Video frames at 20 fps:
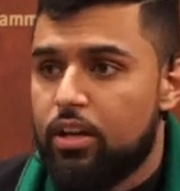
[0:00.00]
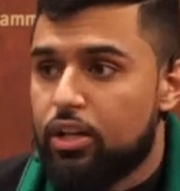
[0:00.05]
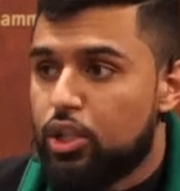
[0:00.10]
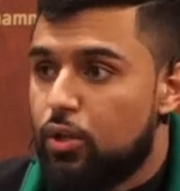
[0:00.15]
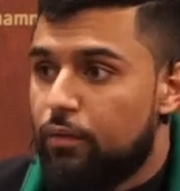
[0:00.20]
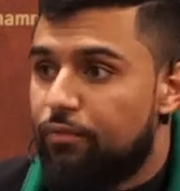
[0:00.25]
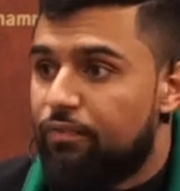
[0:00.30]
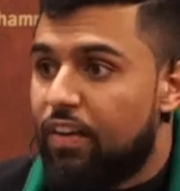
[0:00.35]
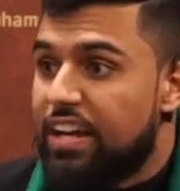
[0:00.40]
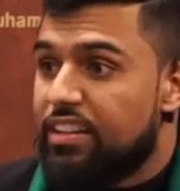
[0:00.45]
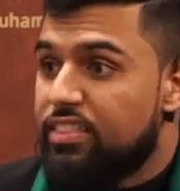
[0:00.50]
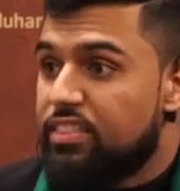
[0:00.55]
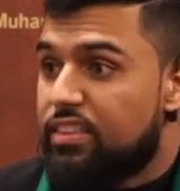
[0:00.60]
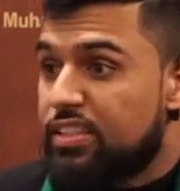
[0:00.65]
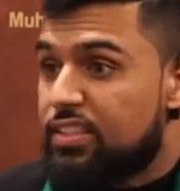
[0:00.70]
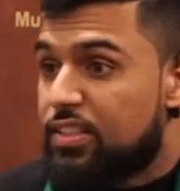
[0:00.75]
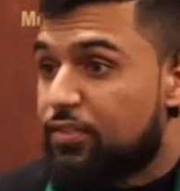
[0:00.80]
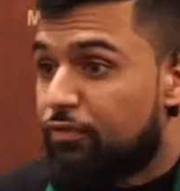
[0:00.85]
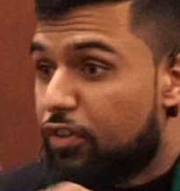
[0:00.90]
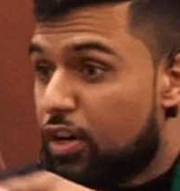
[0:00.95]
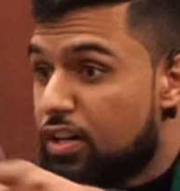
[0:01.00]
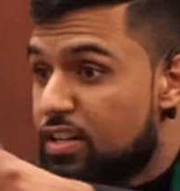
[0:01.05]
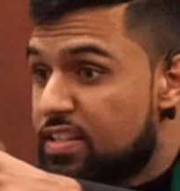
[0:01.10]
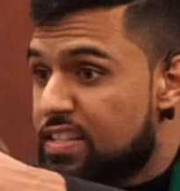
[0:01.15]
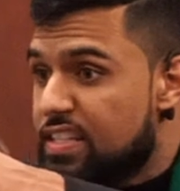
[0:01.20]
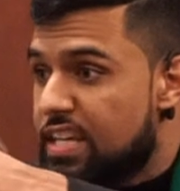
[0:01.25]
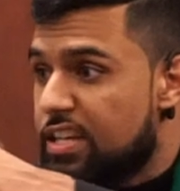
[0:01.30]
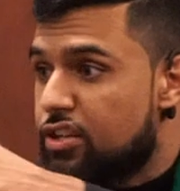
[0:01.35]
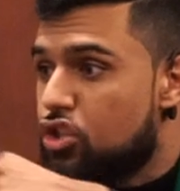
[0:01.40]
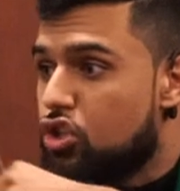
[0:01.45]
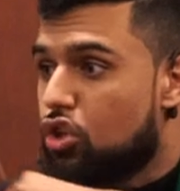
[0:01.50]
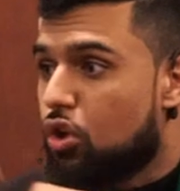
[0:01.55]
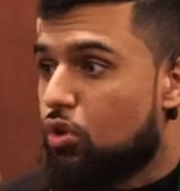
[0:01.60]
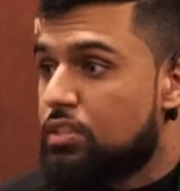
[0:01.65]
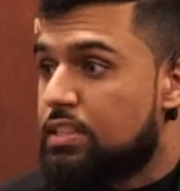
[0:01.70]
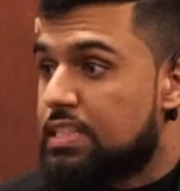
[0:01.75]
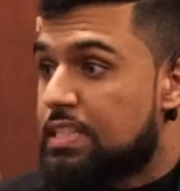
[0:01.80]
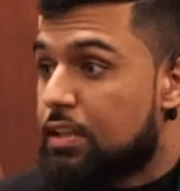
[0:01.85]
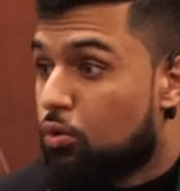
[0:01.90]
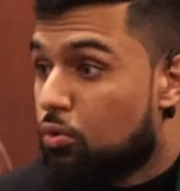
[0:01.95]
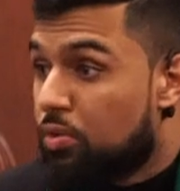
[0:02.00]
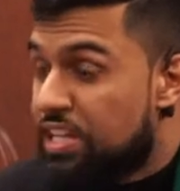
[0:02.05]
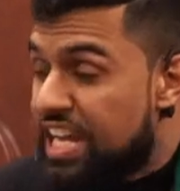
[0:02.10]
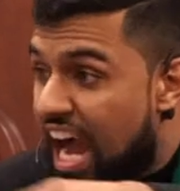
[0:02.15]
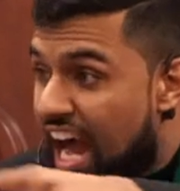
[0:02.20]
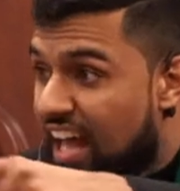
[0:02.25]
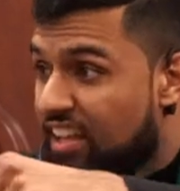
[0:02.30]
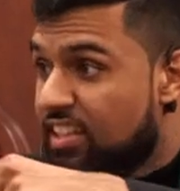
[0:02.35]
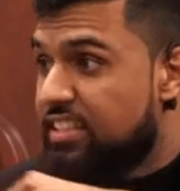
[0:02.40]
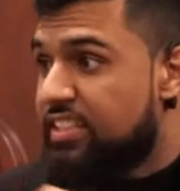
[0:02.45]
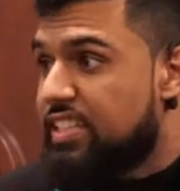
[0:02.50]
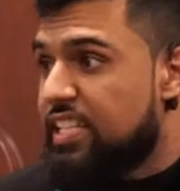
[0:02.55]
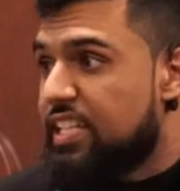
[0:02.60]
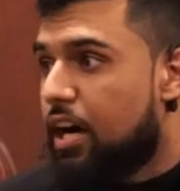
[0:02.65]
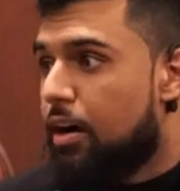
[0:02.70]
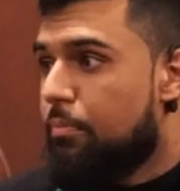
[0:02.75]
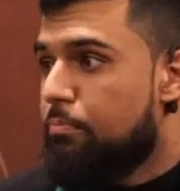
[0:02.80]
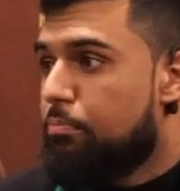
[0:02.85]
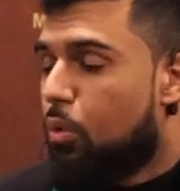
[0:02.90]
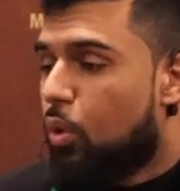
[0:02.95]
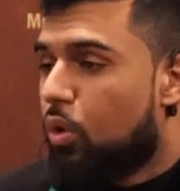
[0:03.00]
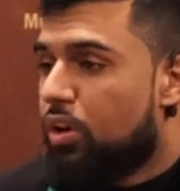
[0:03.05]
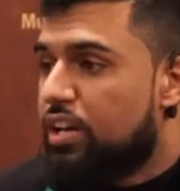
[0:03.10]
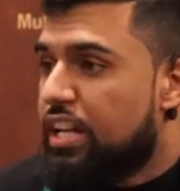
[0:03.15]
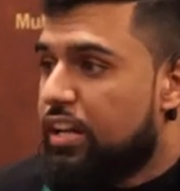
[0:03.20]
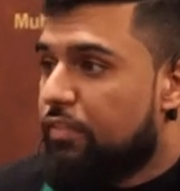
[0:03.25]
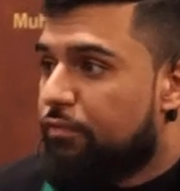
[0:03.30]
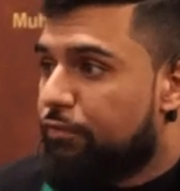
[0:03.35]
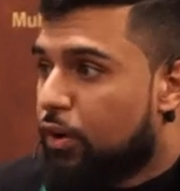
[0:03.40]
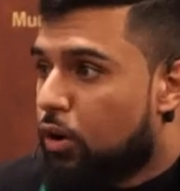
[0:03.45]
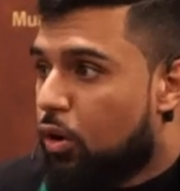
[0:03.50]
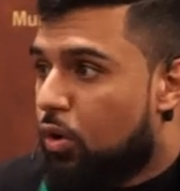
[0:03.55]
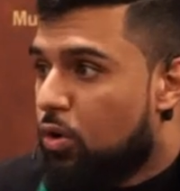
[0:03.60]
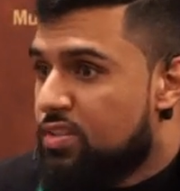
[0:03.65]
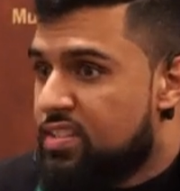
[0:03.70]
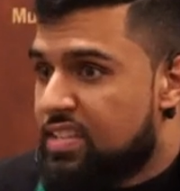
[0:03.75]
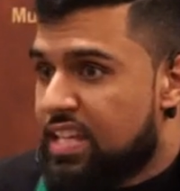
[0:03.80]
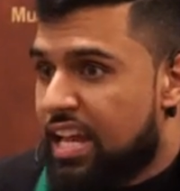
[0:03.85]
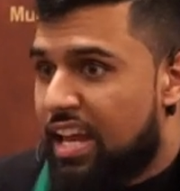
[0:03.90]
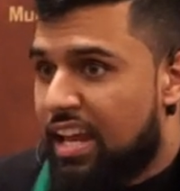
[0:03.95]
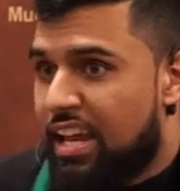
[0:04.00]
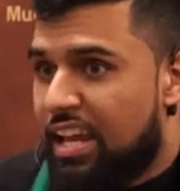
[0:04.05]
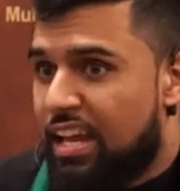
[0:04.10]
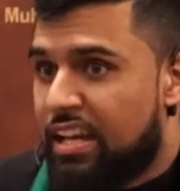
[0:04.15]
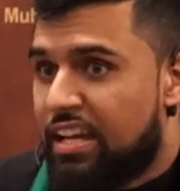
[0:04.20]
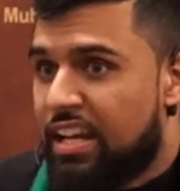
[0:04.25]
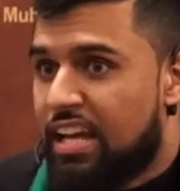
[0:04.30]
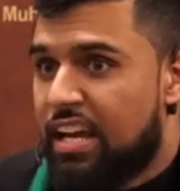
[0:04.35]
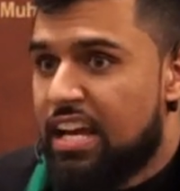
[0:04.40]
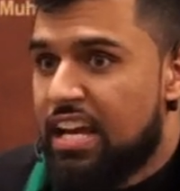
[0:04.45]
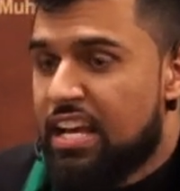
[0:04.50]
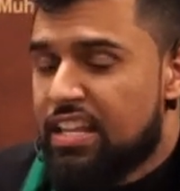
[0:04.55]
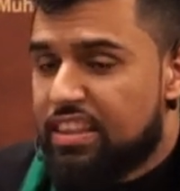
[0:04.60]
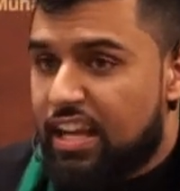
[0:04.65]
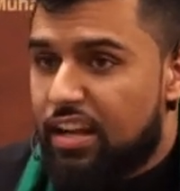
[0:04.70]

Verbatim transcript: You find this verse, it shows the reality of mourning for Hussein.